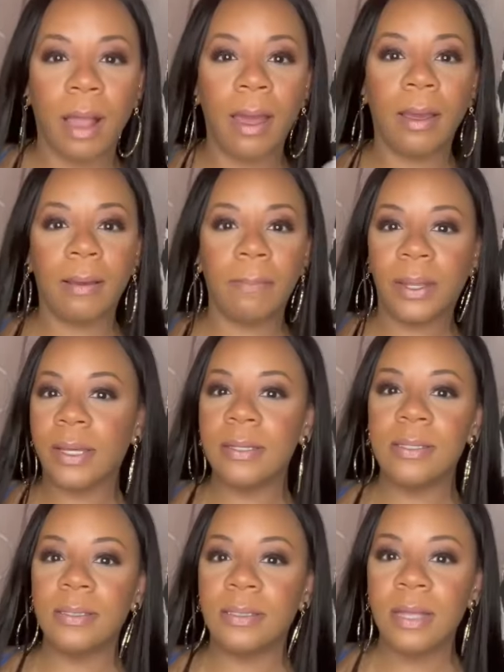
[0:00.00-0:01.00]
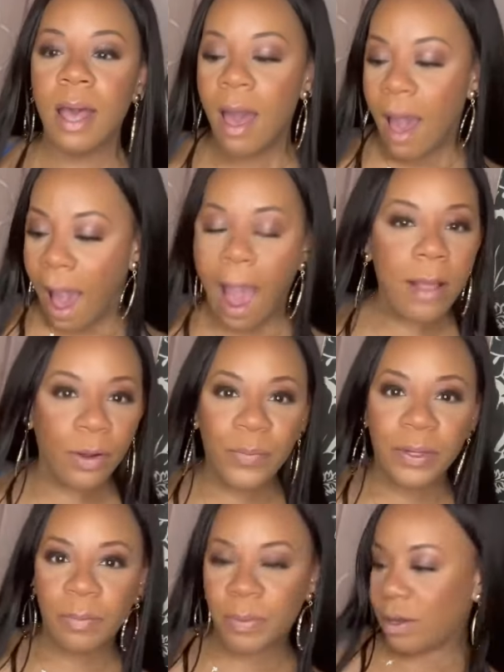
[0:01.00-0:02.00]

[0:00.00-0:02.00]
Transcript: like, because I don't want to be